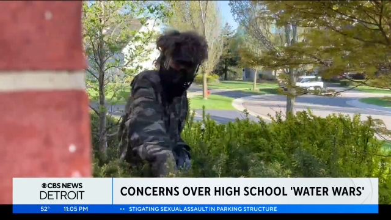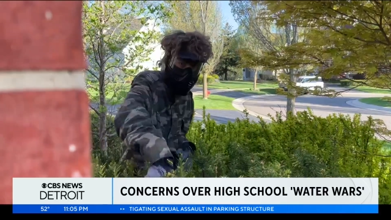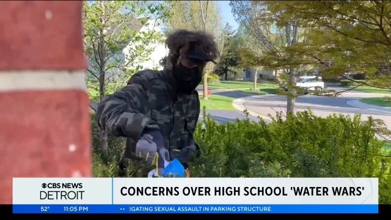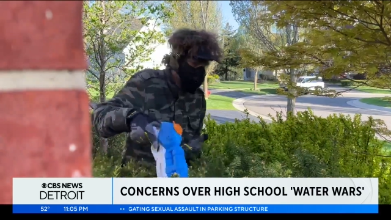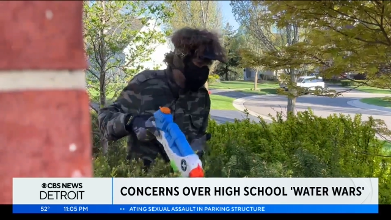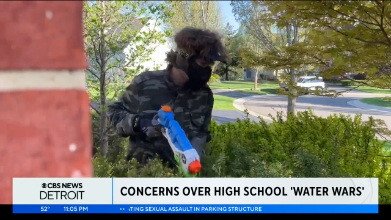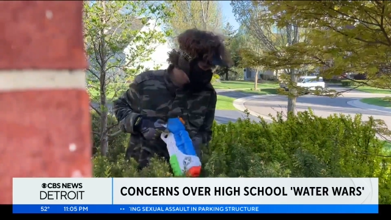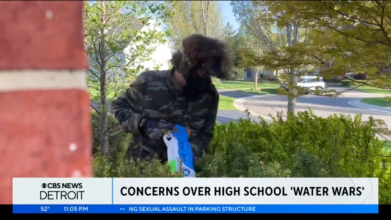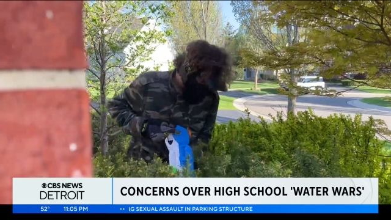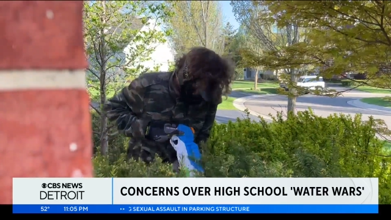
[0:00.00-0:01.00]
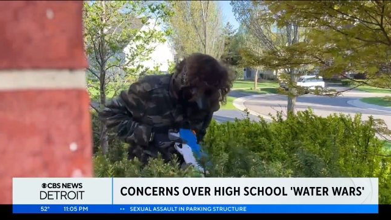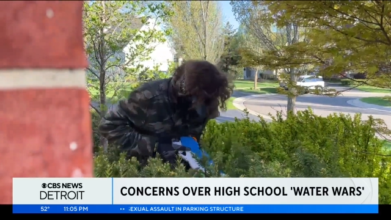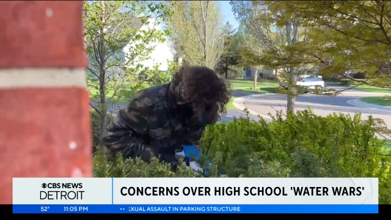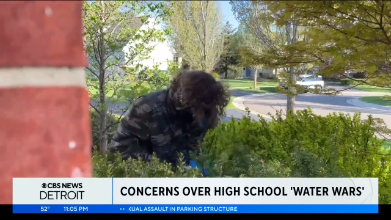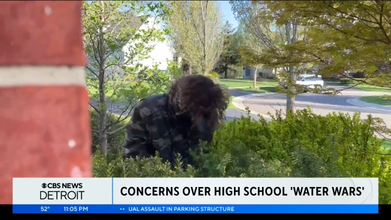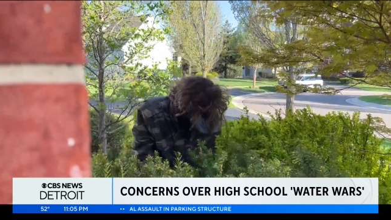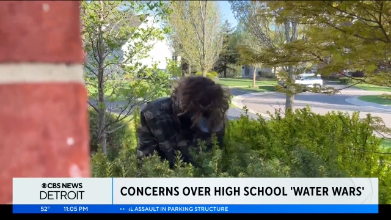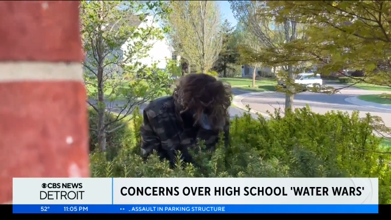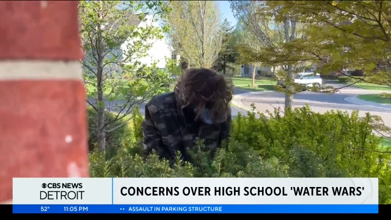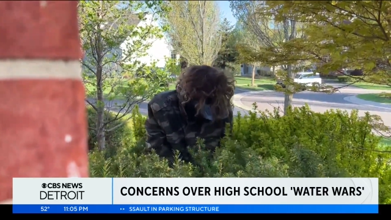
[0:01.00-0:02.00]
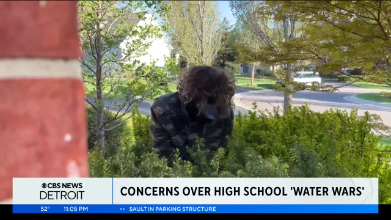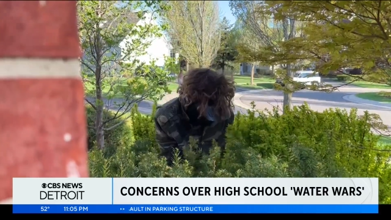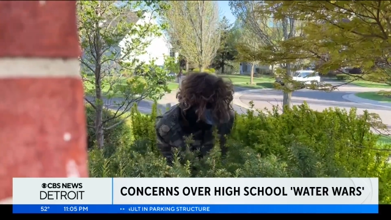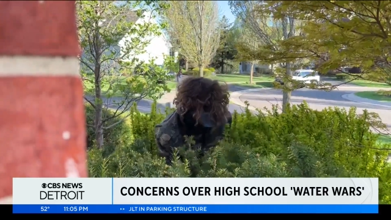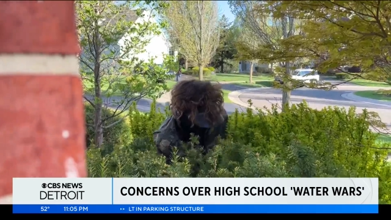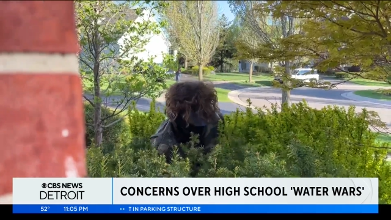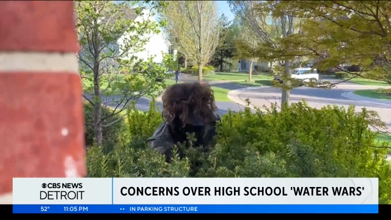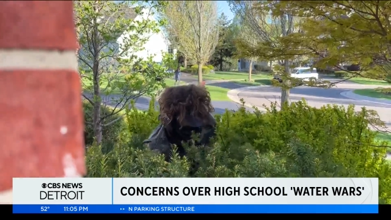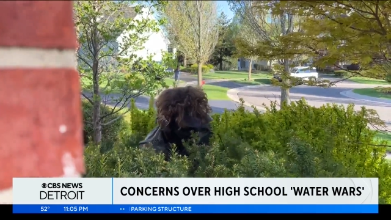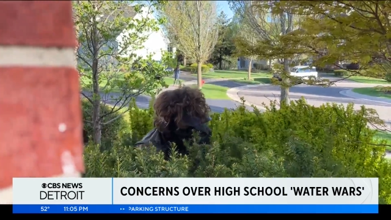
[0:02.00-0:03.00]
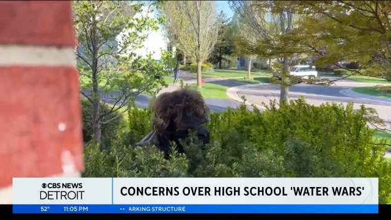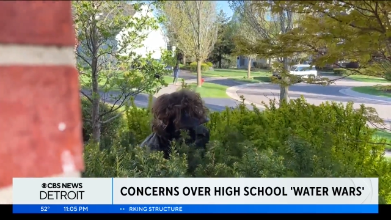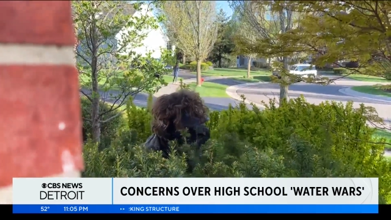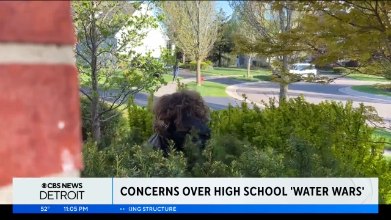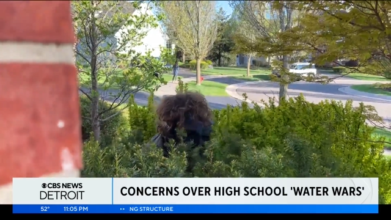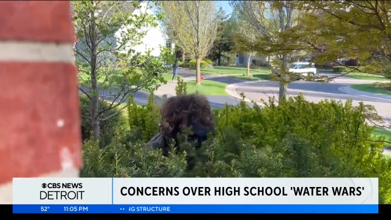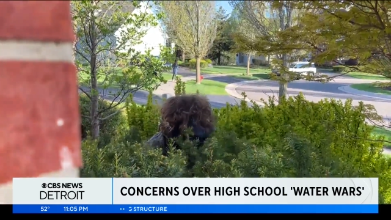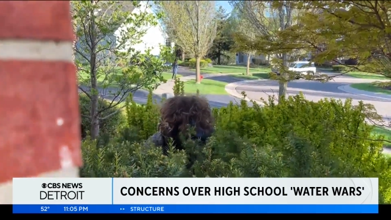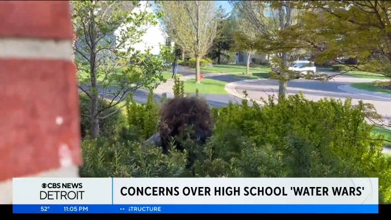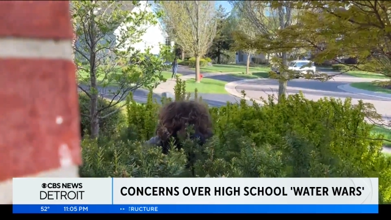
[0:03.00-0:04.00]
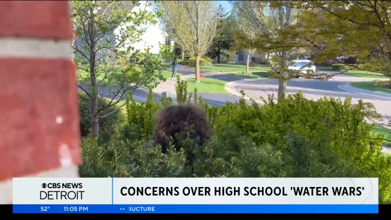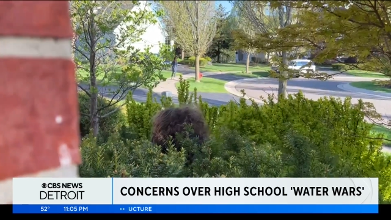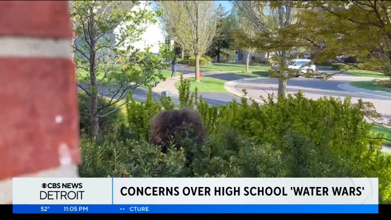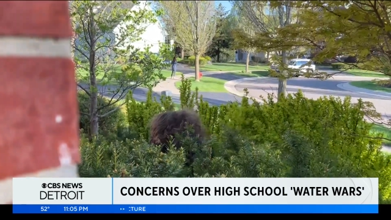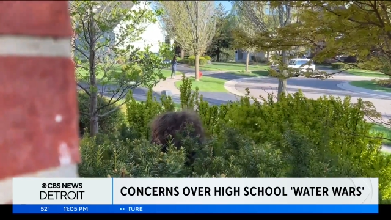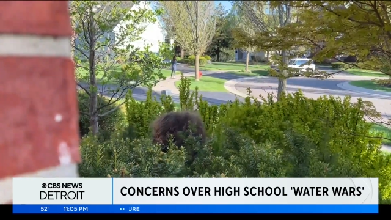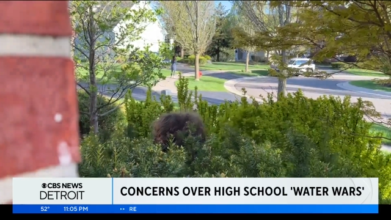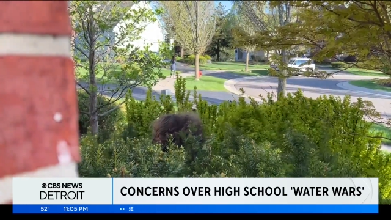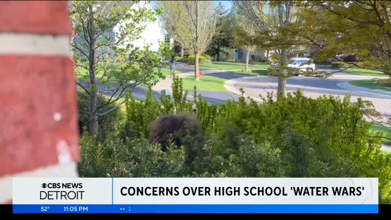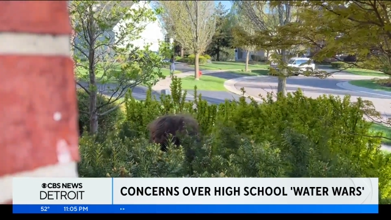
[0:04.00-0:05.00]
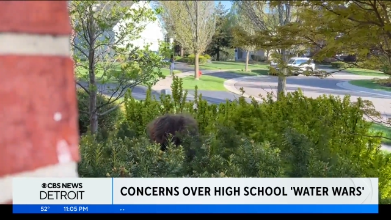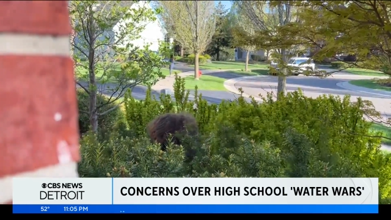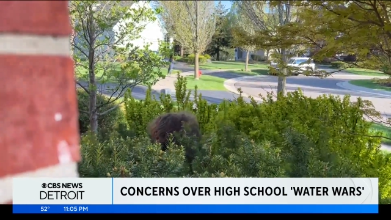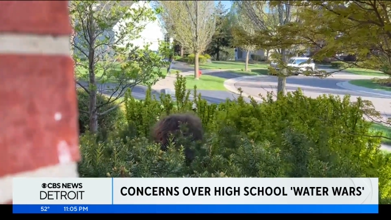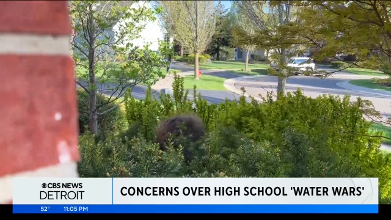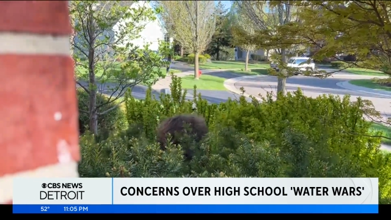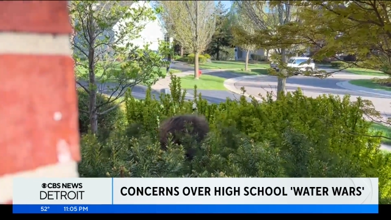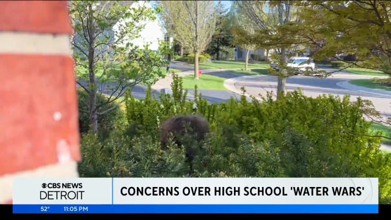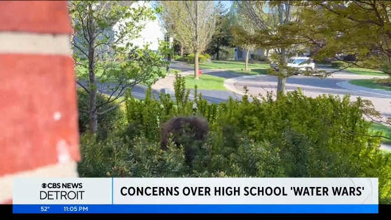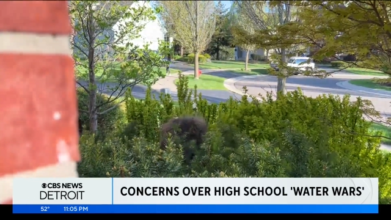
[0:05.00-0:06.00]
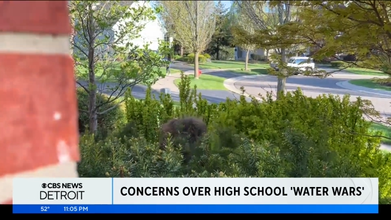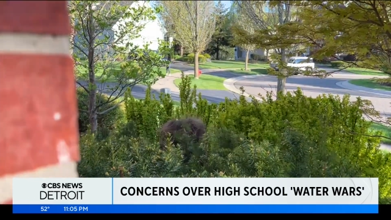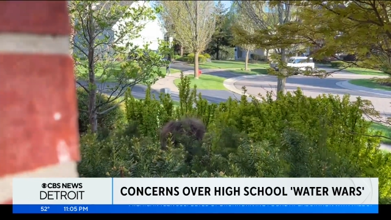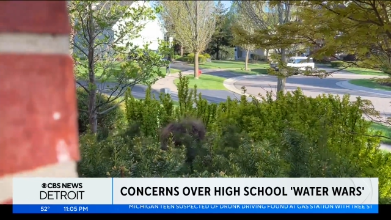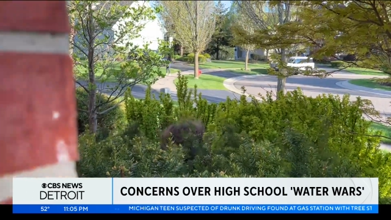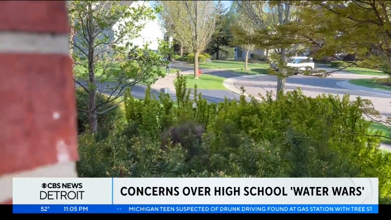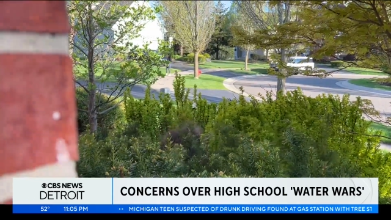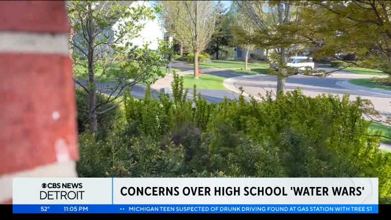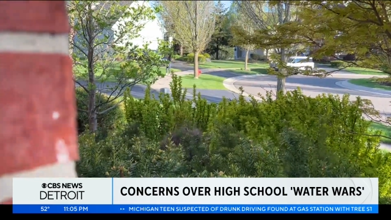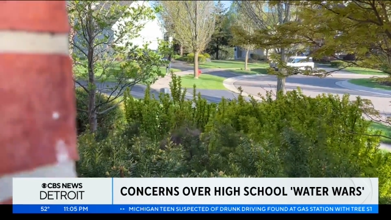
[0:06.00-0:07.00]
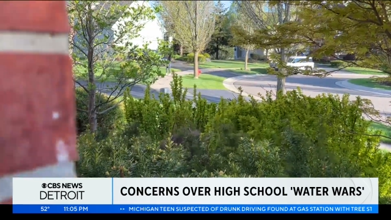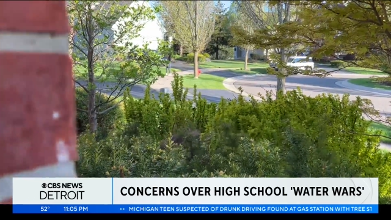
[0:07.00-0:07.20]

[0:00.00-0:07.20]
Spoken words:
(no speaker visible)